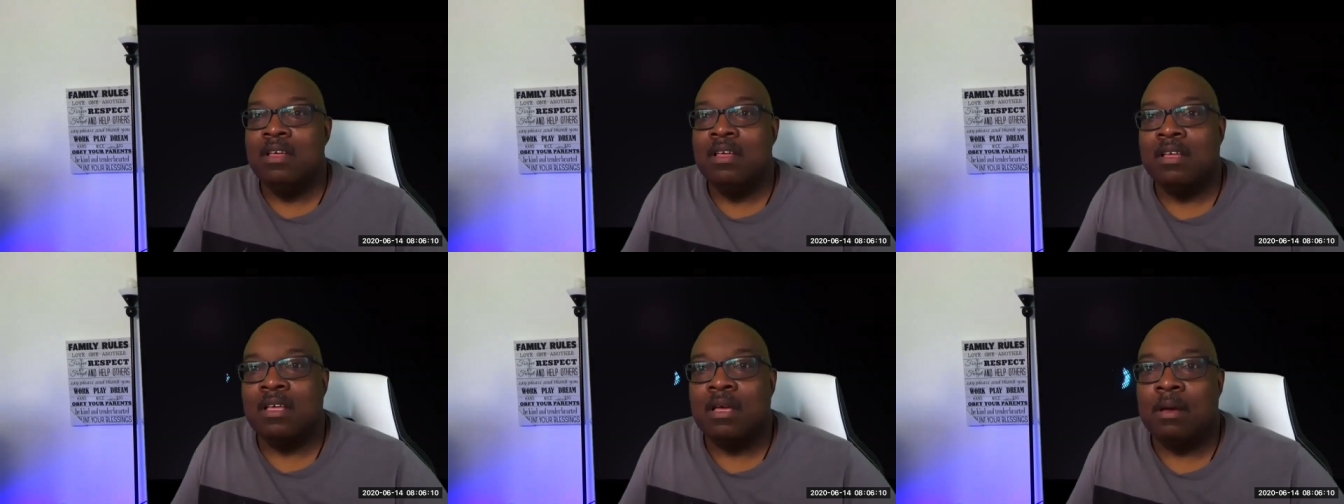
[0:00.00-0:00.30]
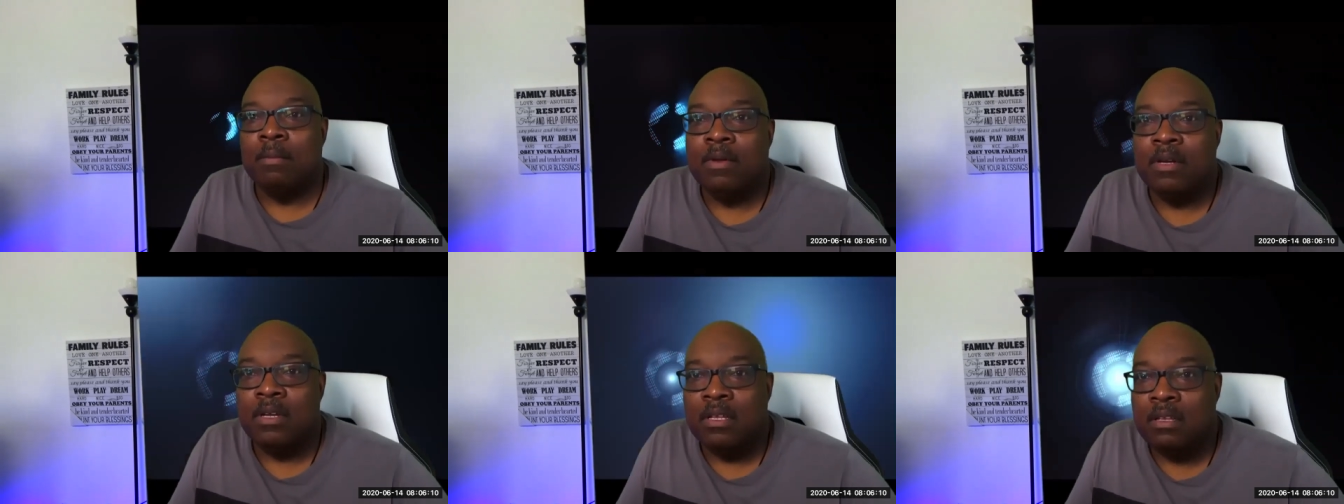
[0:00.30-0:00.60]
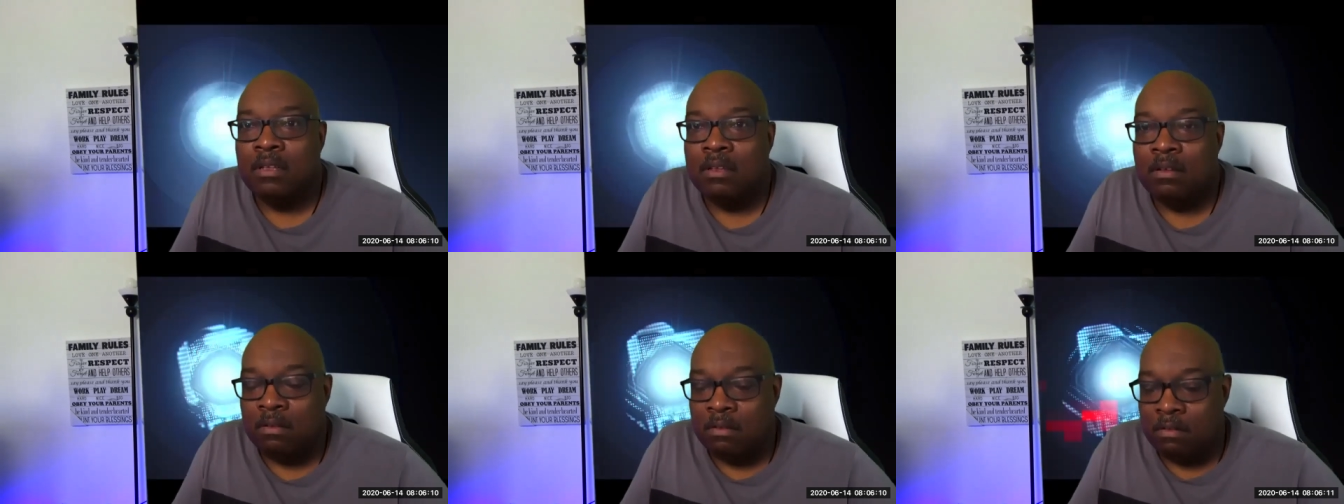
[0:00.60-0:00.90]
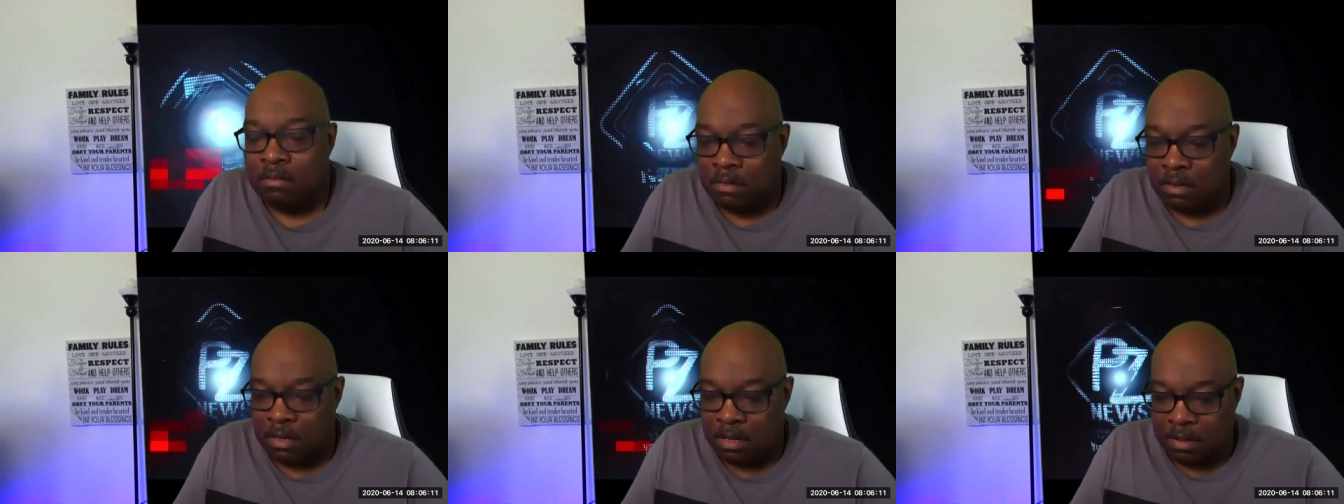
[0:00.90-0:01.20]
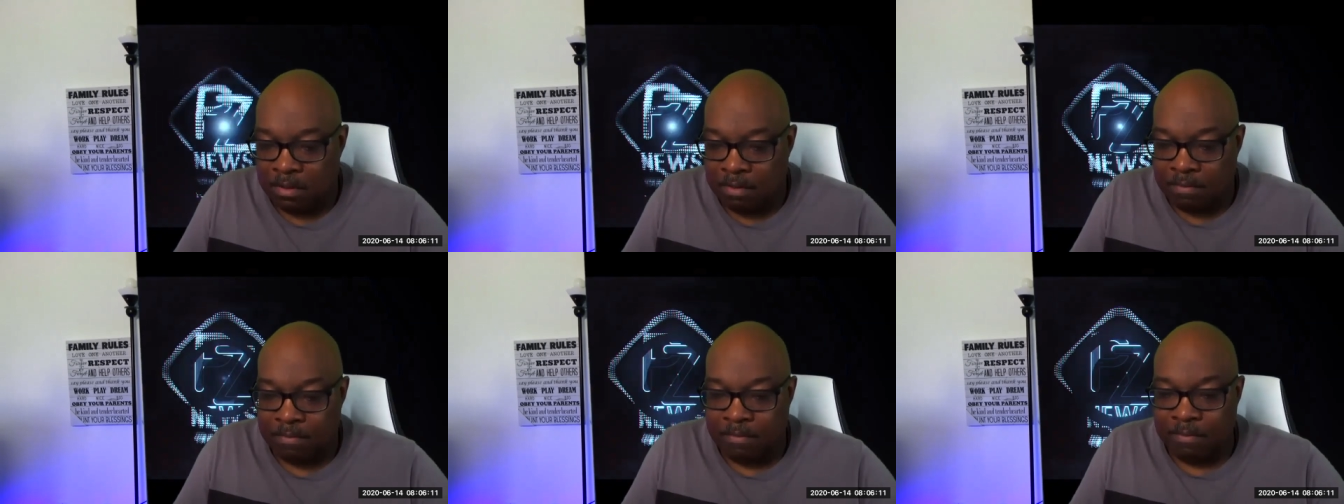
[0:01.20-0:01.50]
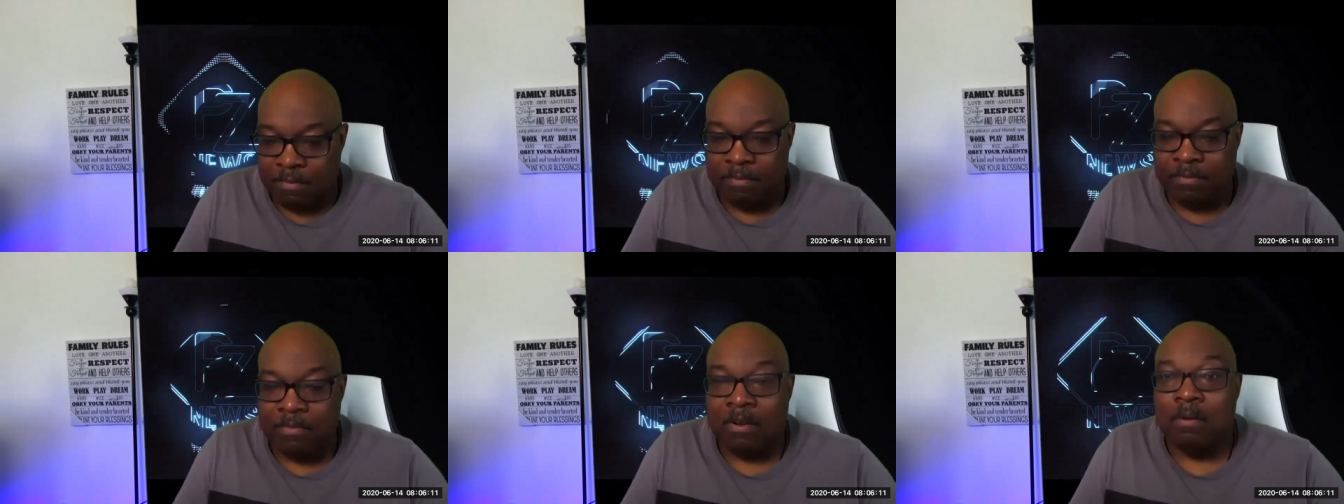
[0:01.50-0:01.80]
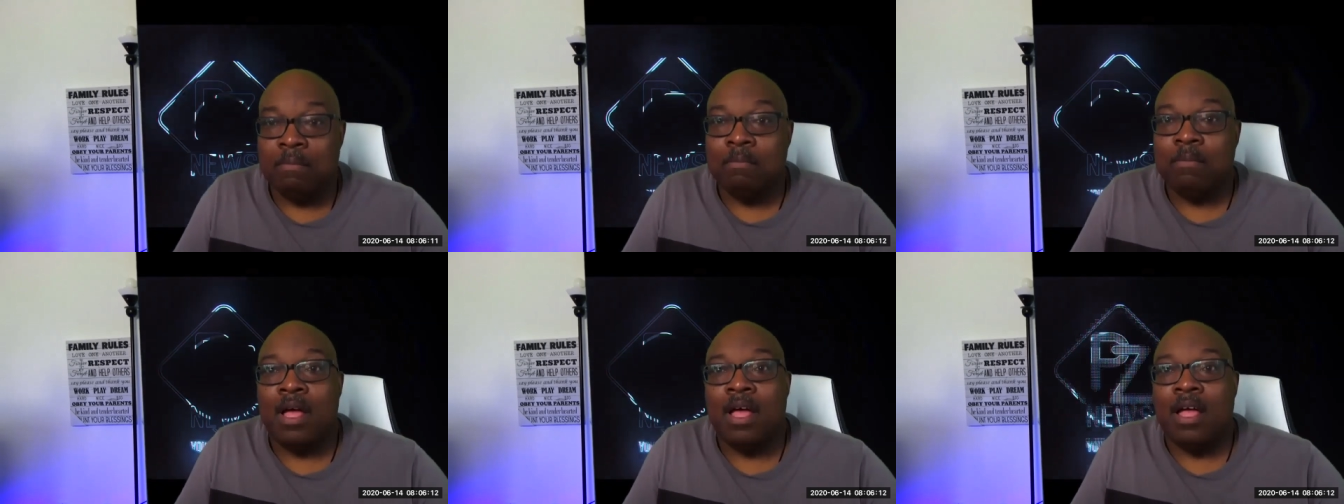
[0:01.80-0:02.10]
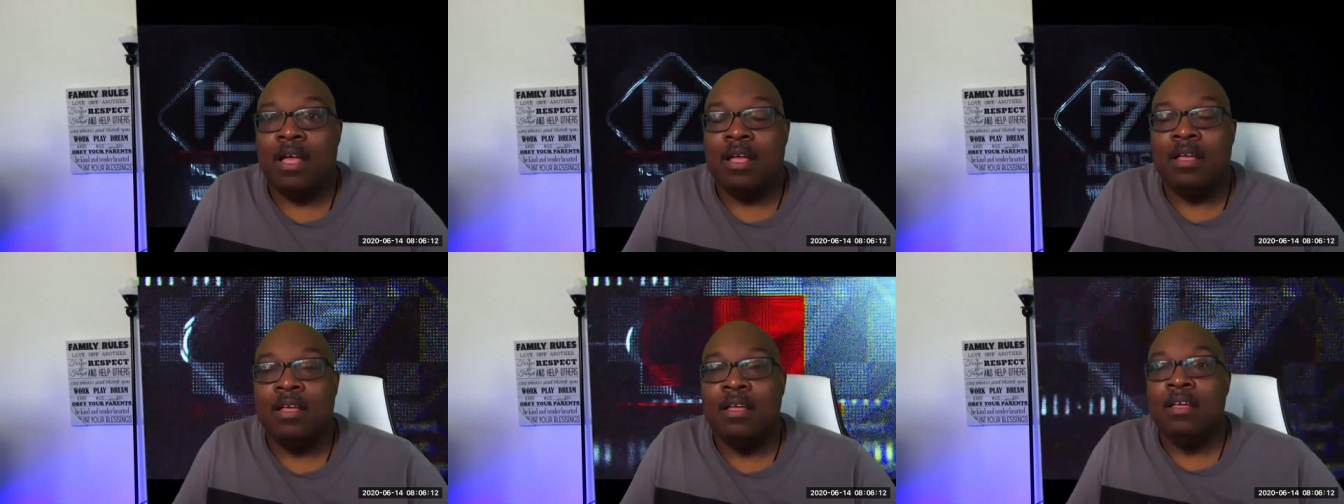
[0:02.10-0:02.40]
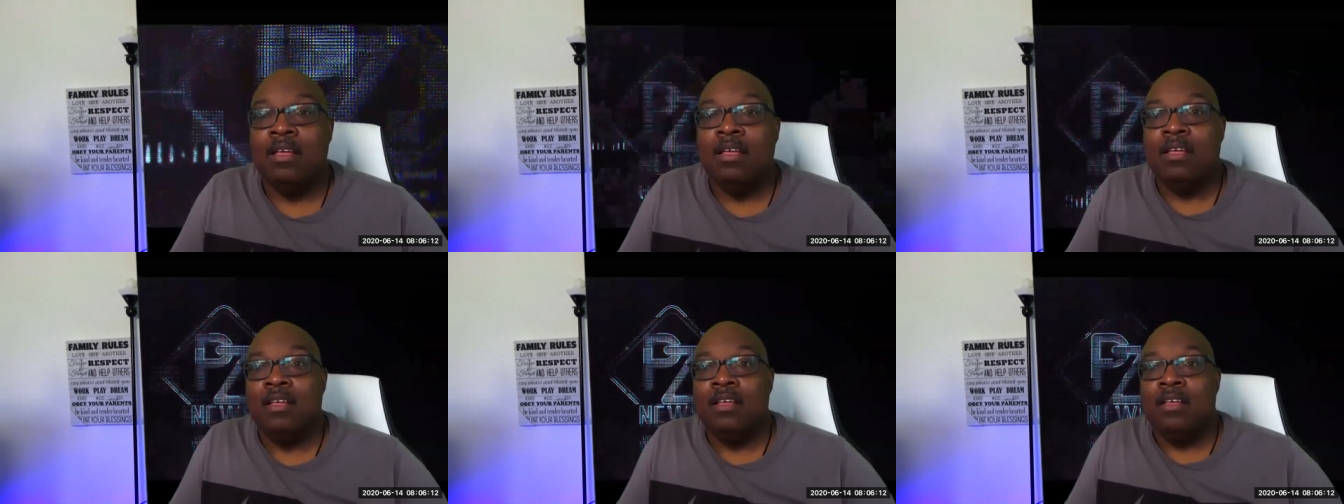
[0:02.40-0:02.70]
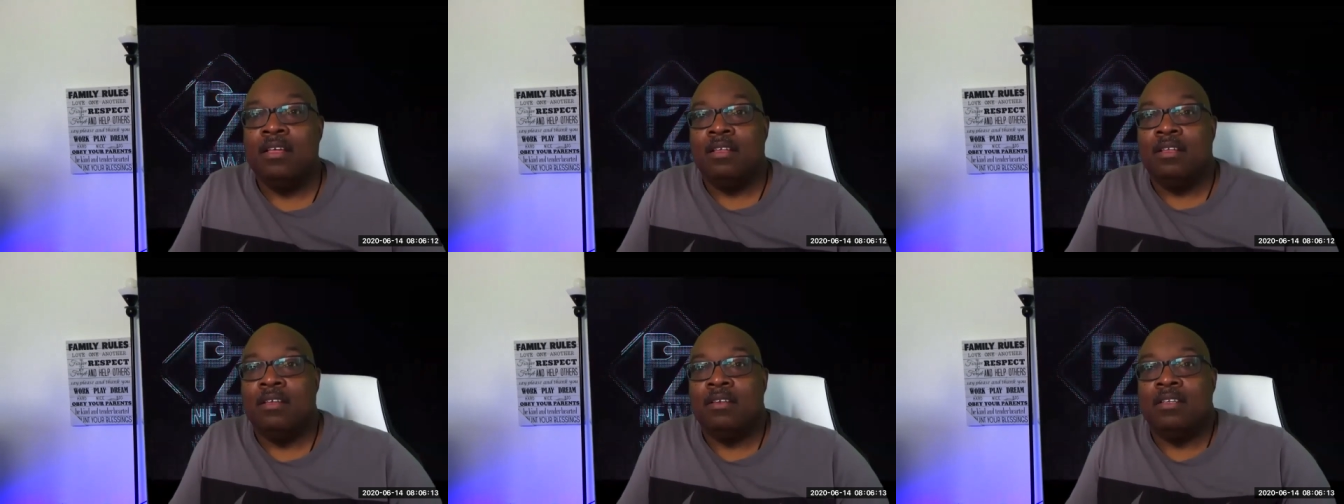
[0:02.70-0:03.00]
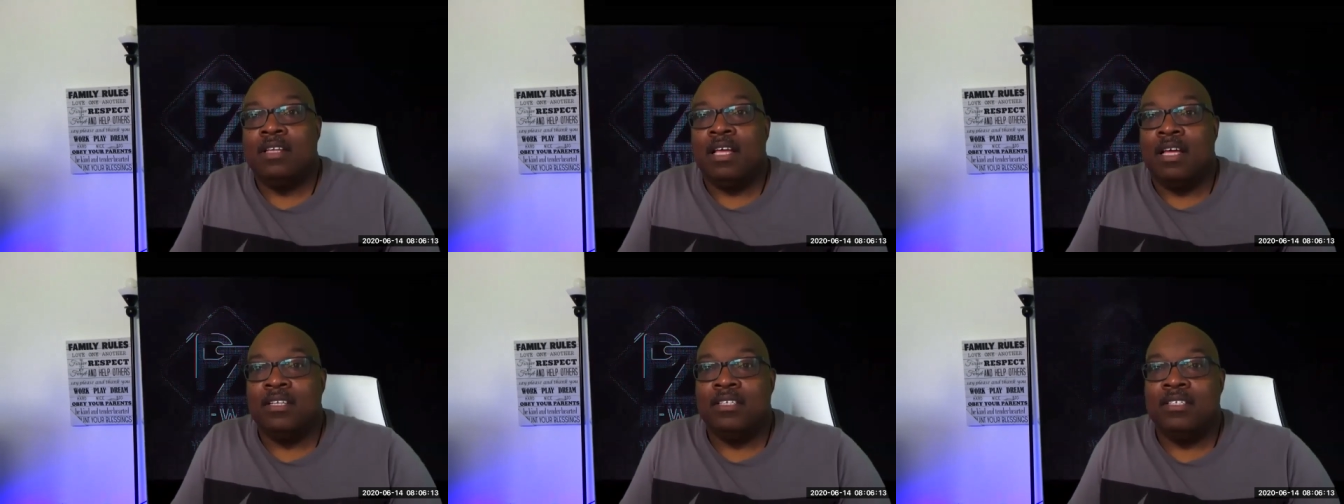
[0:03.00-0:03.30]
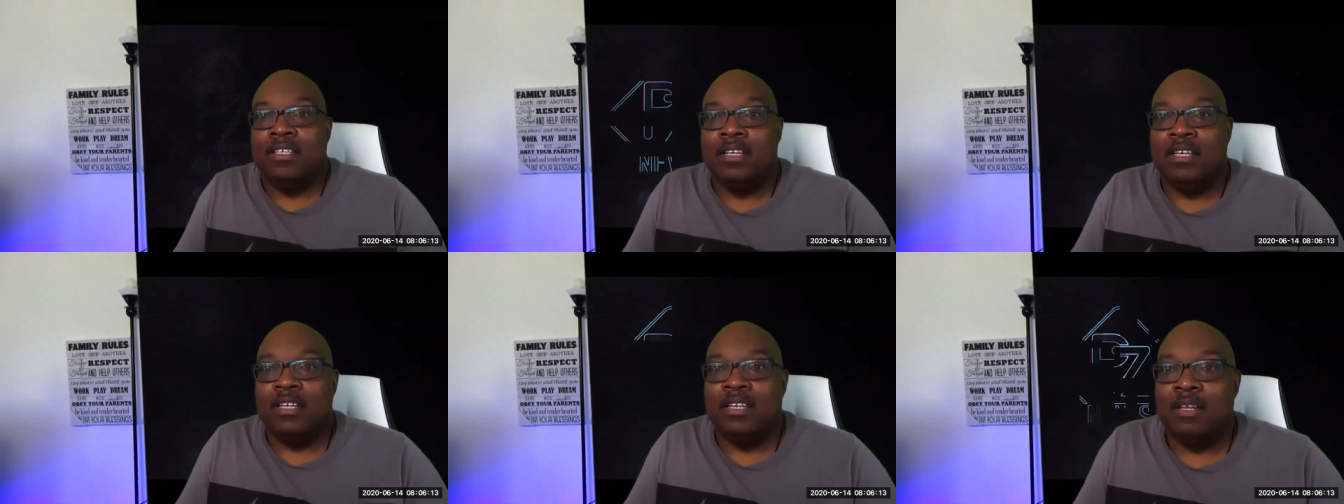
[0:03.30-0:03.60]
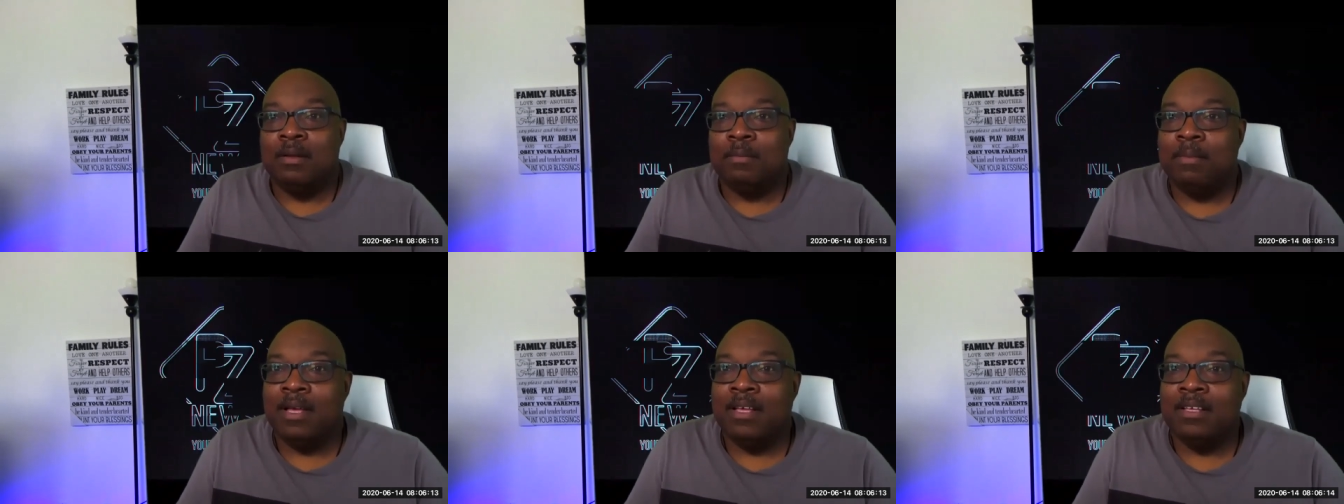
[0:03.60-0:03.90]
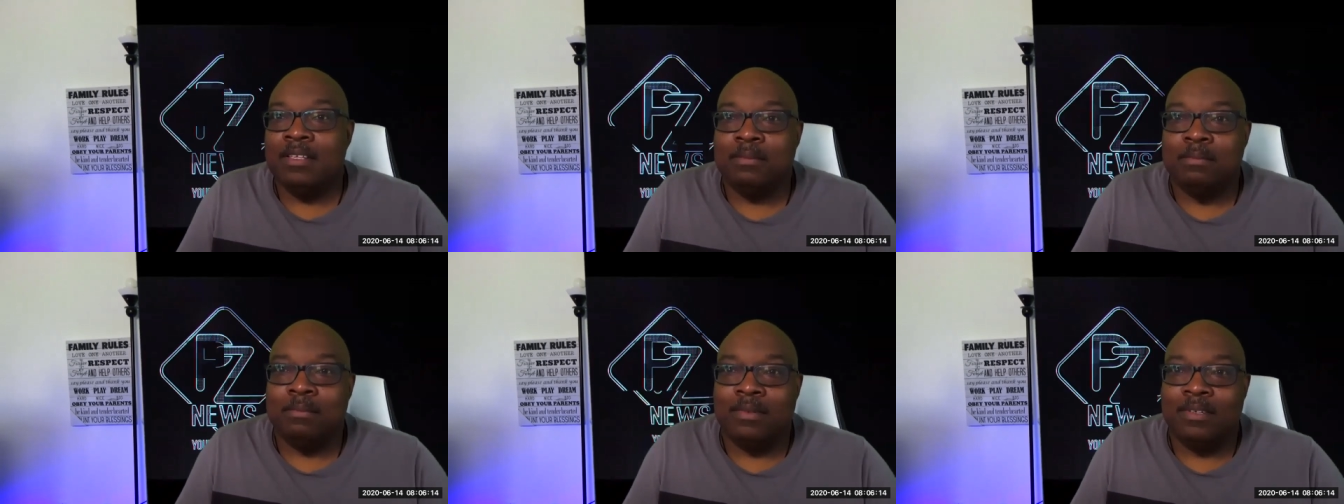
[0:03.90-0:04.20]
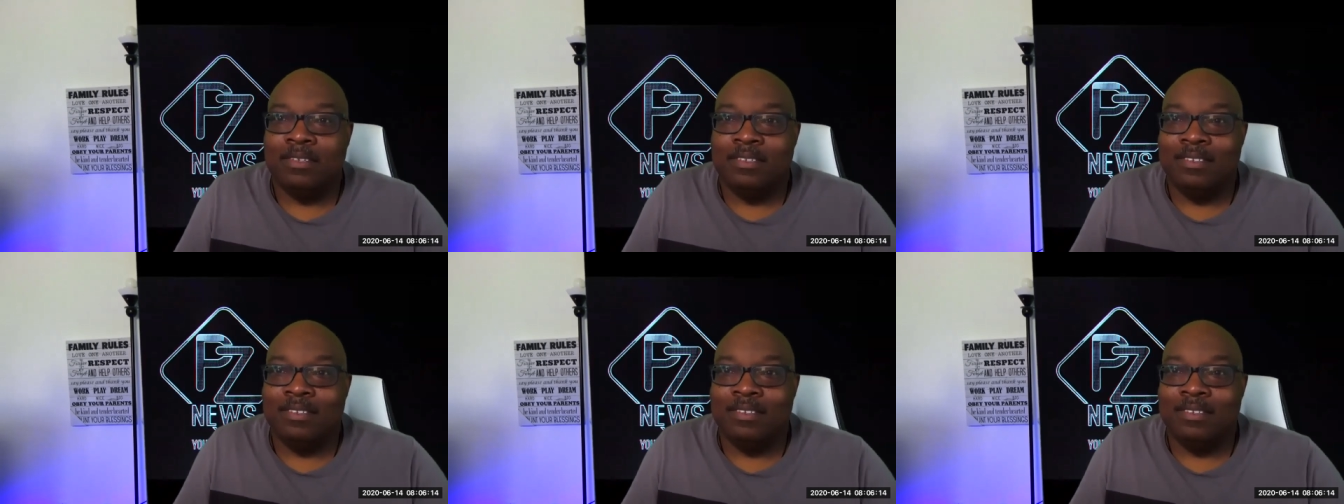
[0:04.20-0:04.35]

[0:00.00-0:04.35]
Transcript: coming to you uh, from my dungeon in the basement,